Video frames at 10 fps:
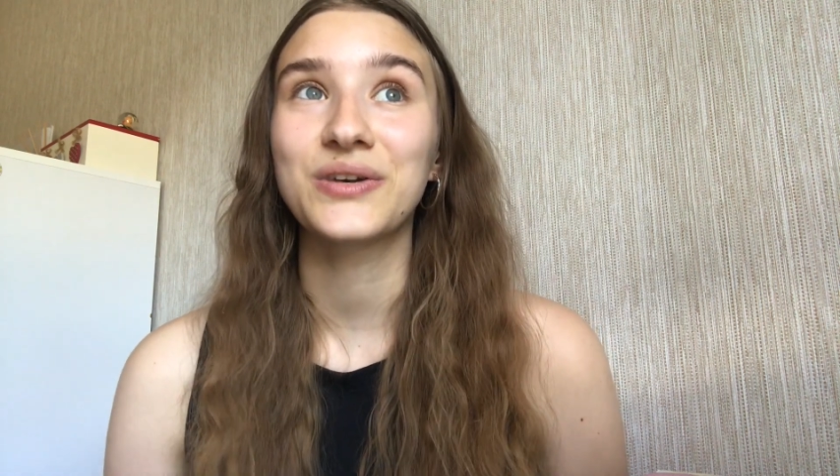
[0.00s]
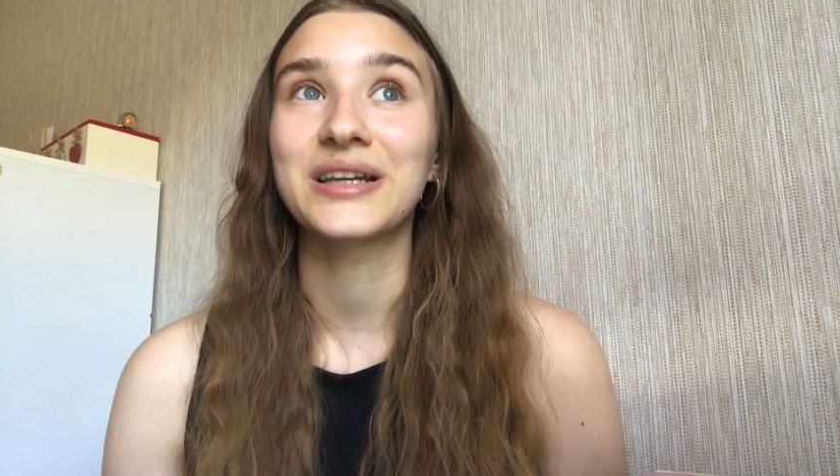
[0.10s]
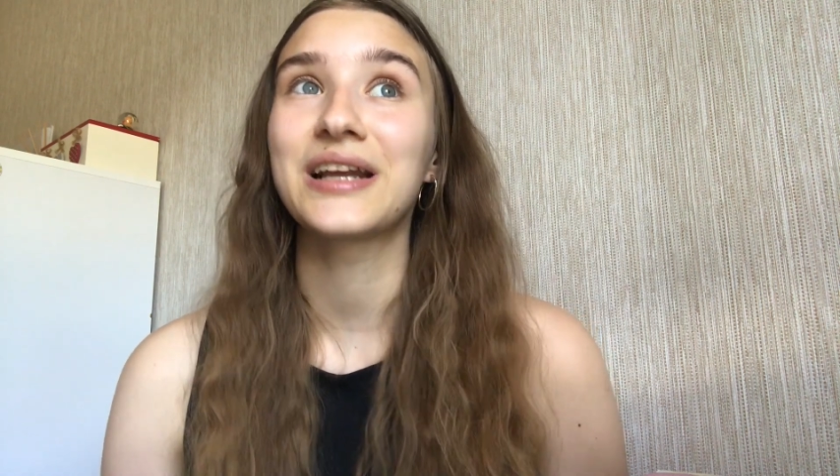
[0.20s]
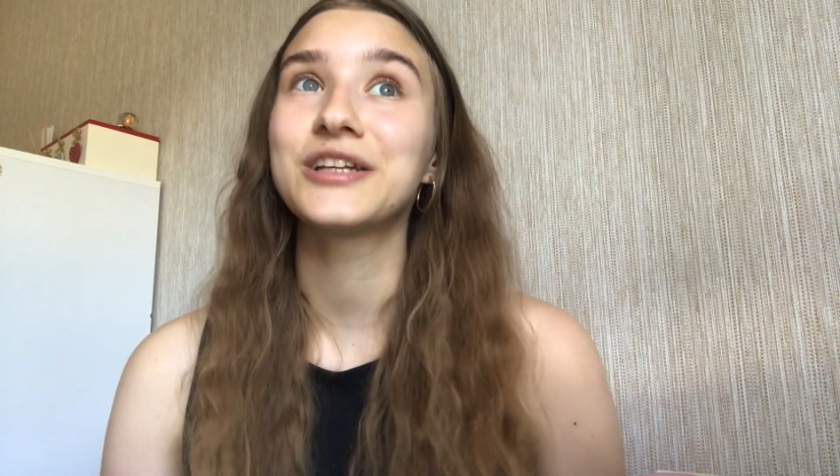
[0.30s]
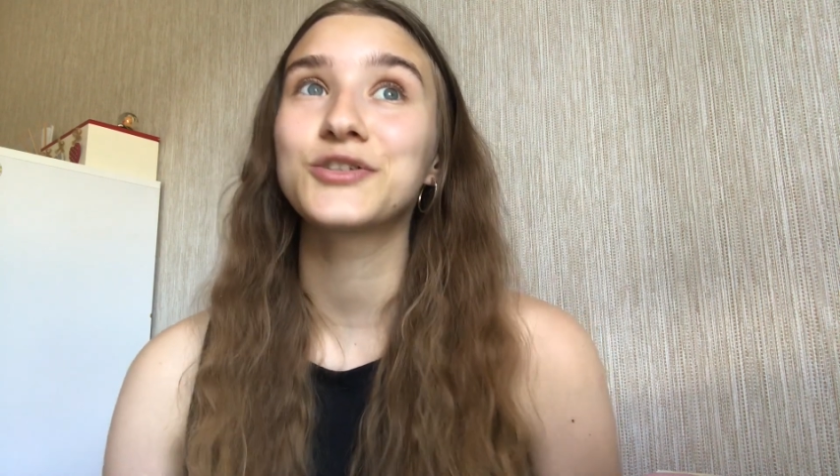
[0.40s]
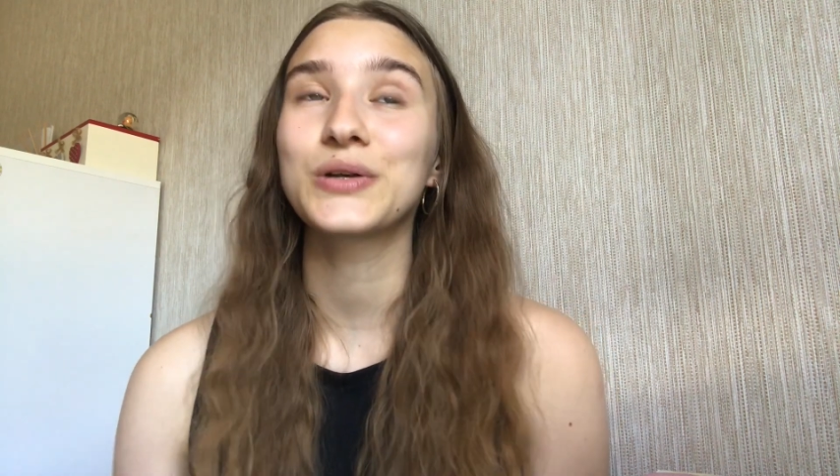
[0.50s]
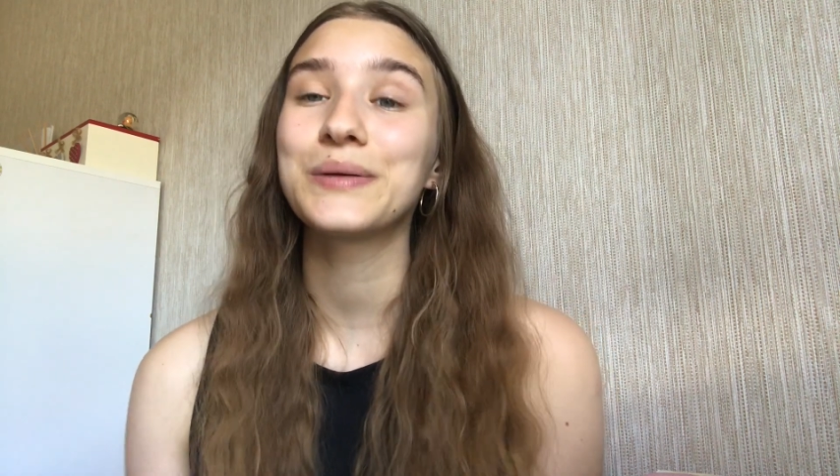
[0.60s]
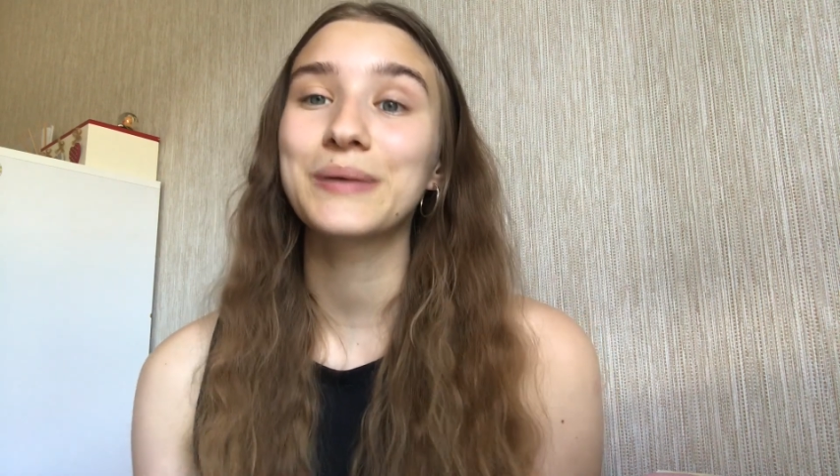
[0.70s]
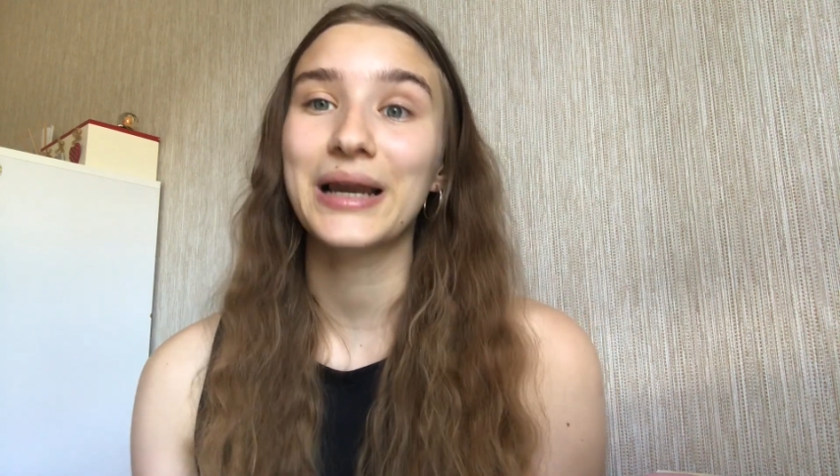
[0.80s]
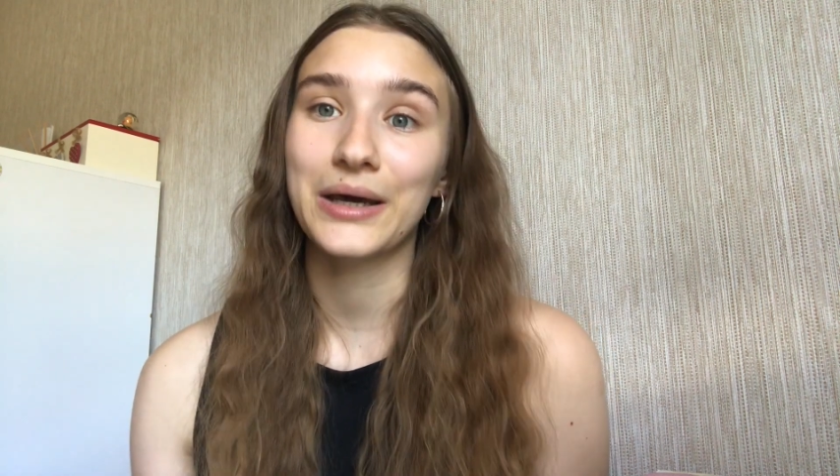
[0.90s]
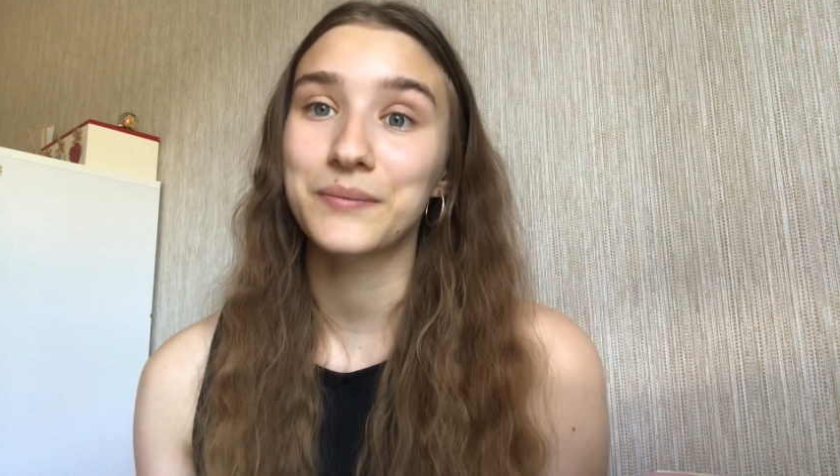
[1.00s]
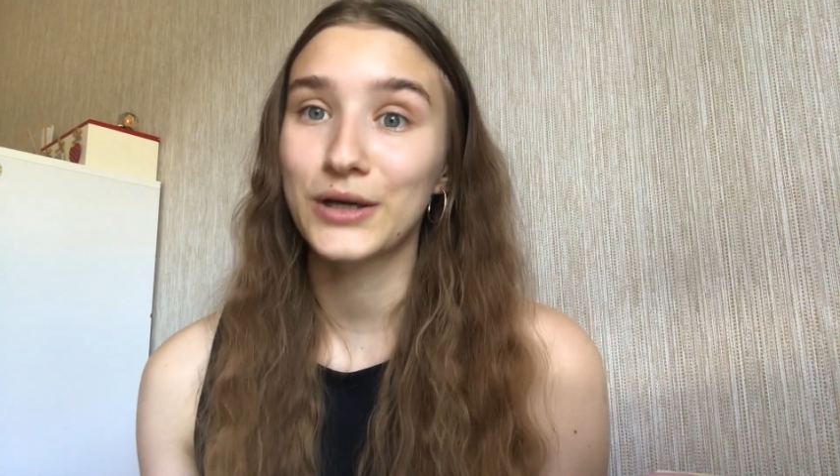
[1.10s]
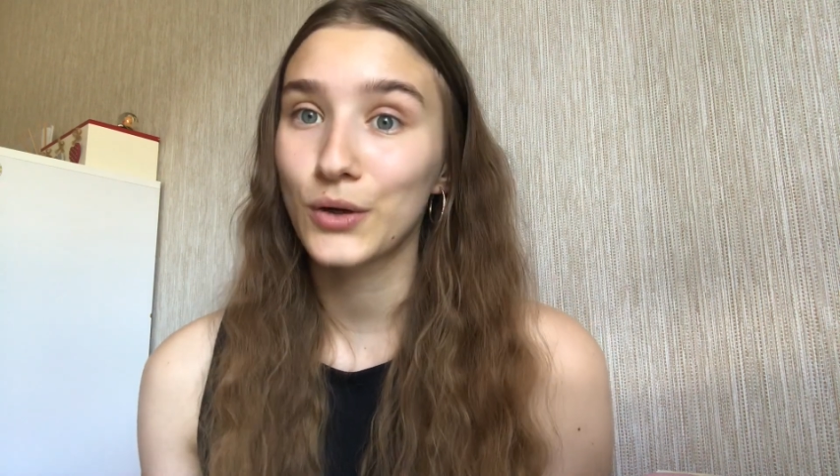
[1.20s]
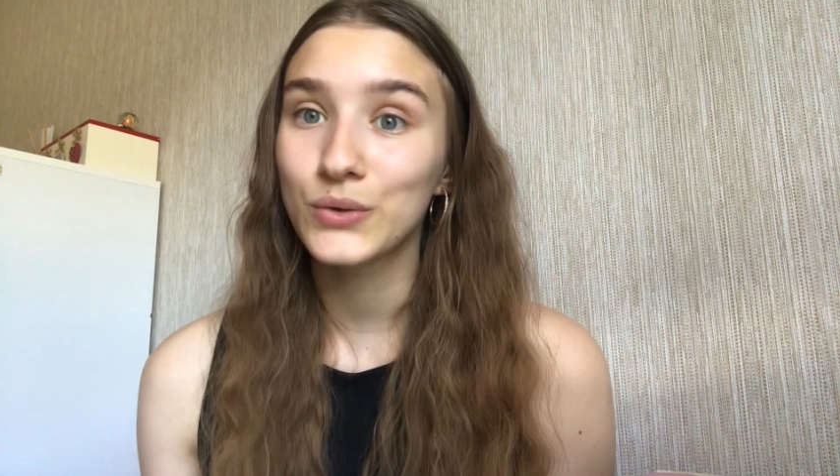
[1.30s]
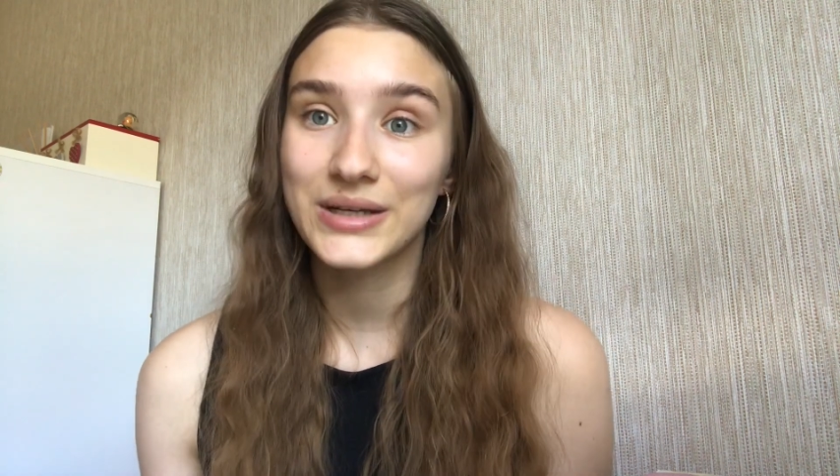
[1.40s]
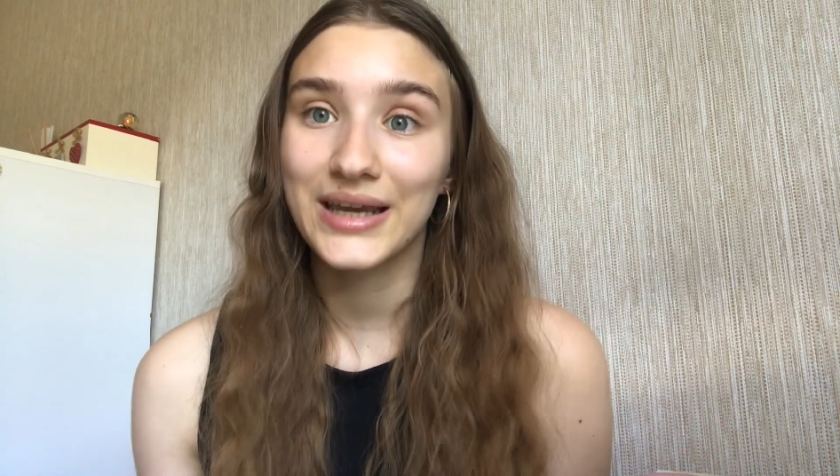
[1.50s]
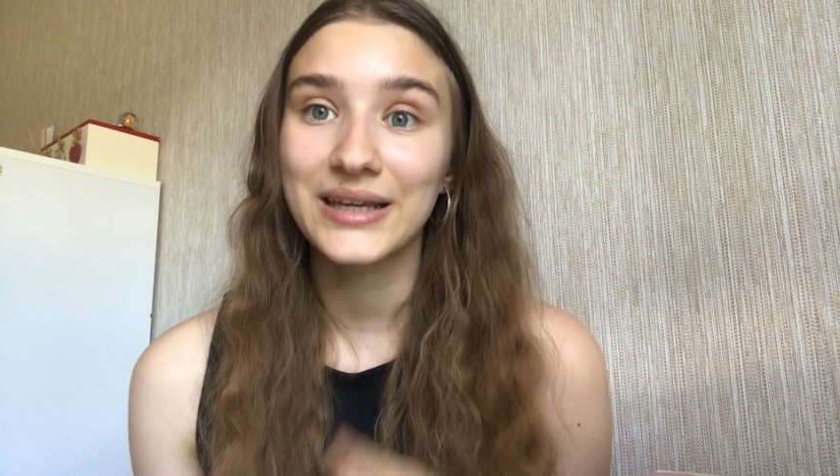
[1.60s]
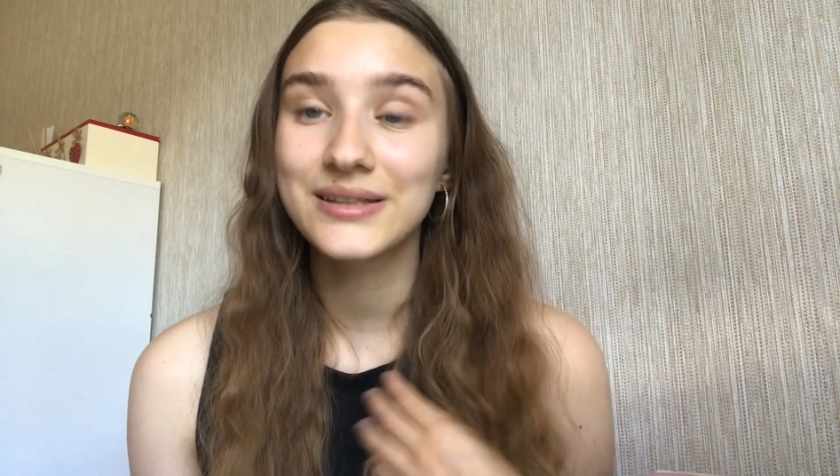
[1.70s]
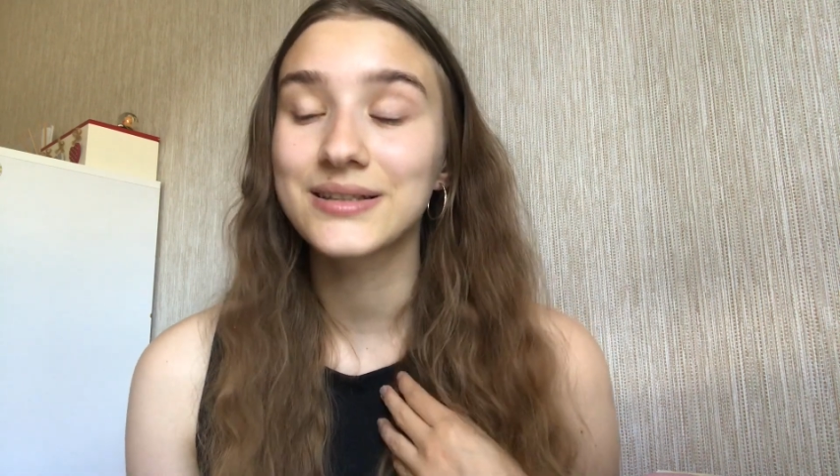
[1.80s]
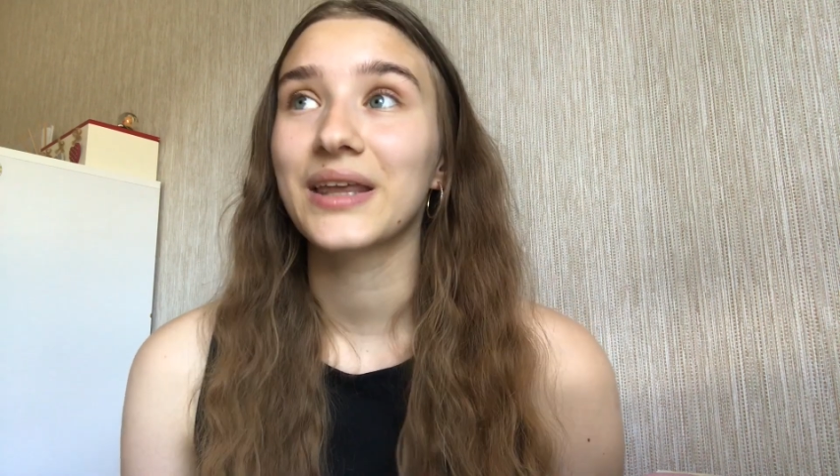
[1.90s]
and I literally plan out my whole
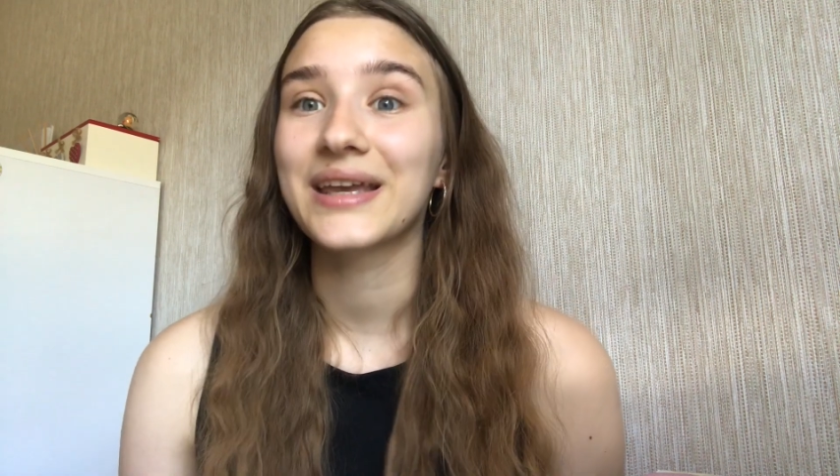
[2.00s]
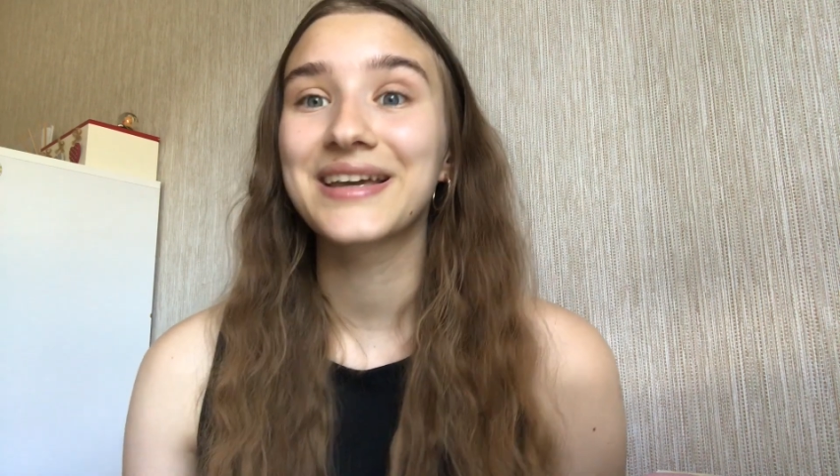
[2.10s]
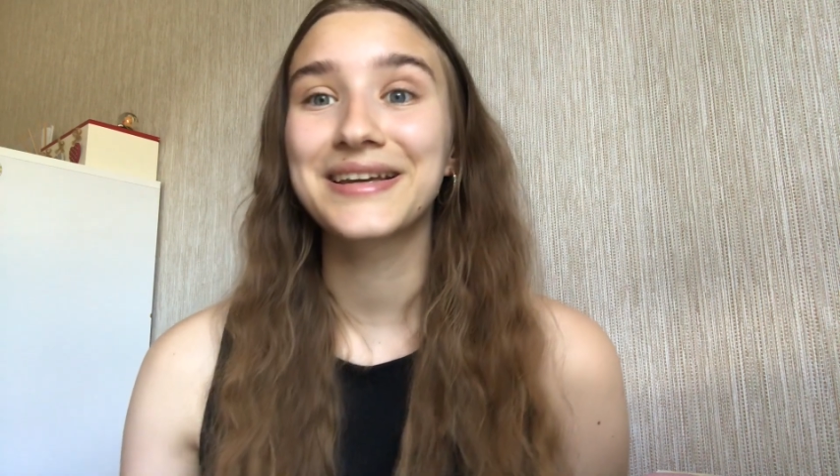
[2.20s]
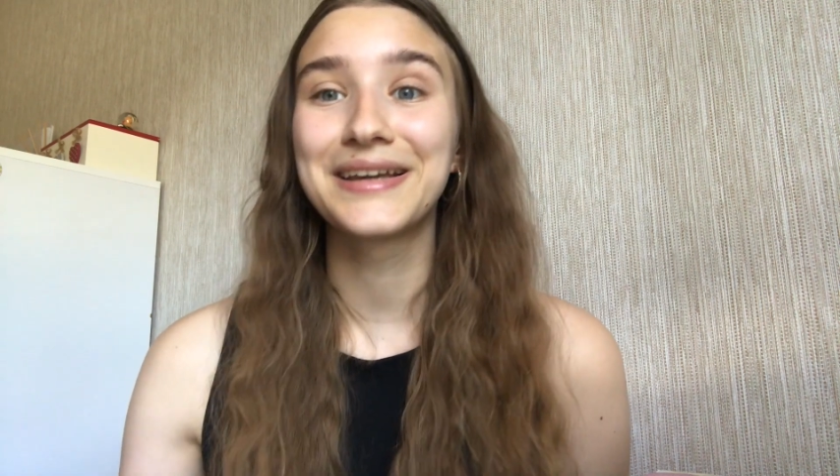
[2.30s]
days, like